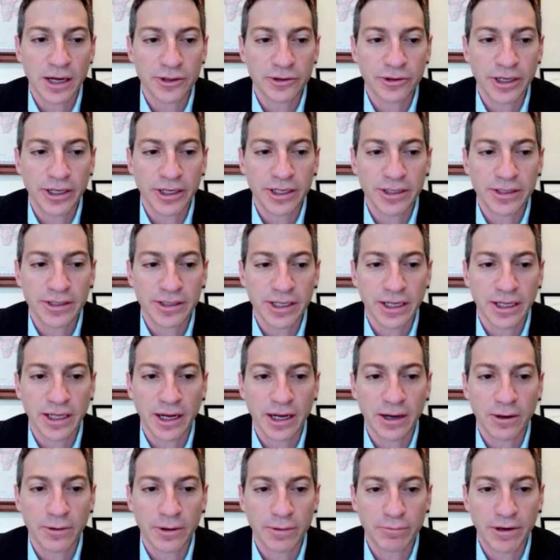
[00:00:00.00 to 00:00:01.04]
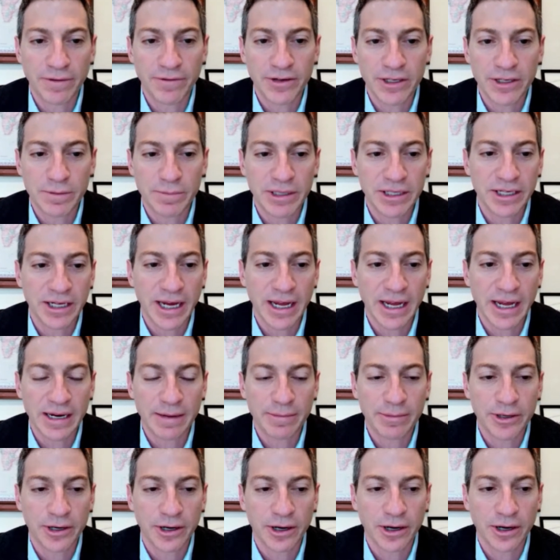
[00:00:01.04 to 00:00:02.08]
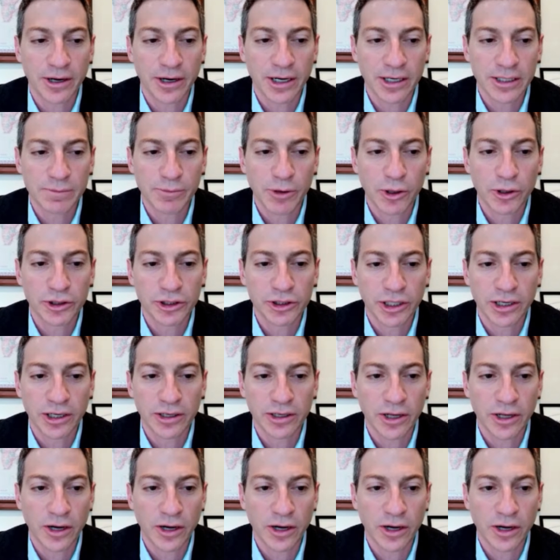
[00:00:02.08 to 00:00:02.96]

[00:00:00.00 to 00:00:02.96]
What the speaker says: treated CLL with previous BTK inhibitor exposure,